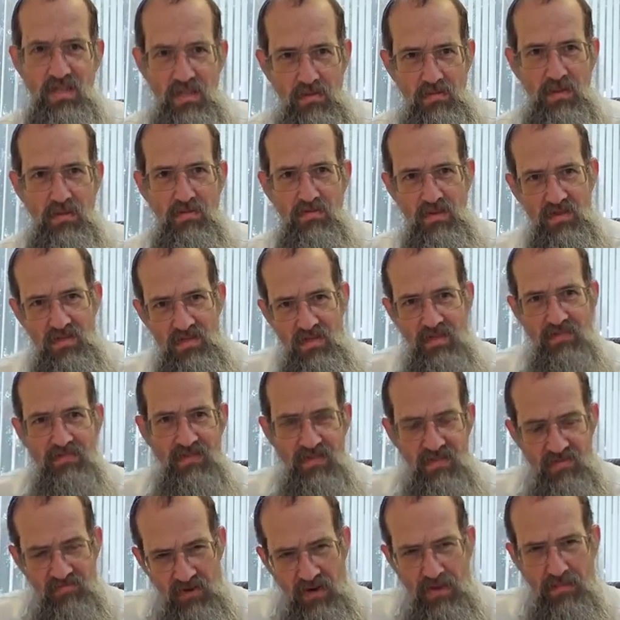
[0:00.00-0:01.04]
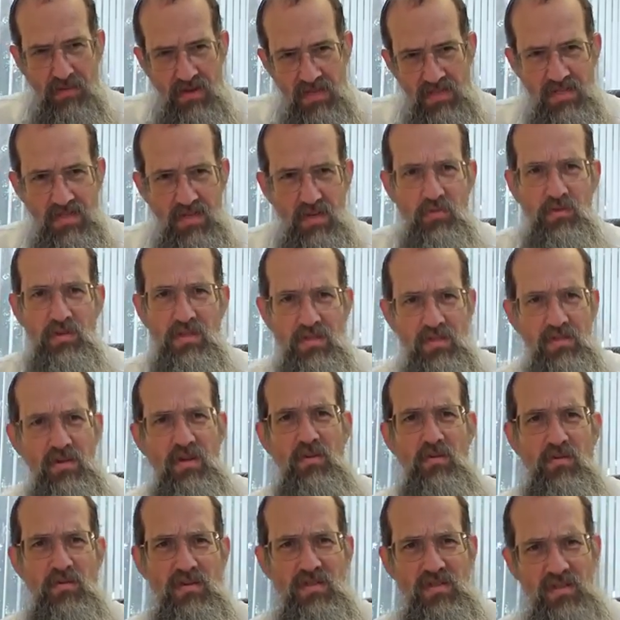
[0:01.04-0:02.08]
to me because even Rabbi
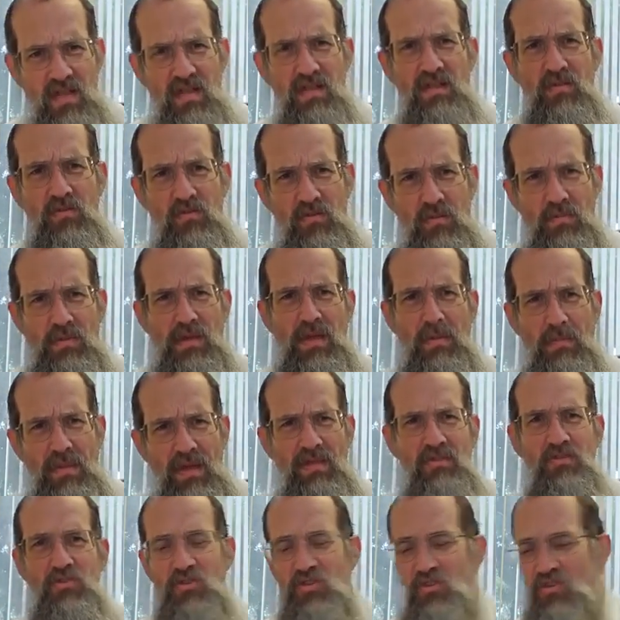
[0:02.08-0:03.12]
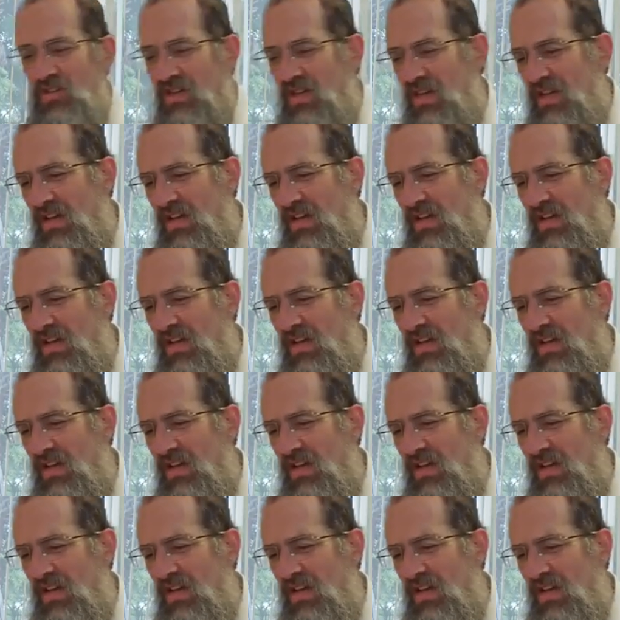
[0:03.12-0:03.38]
so-and-so is telling you to be a mensch.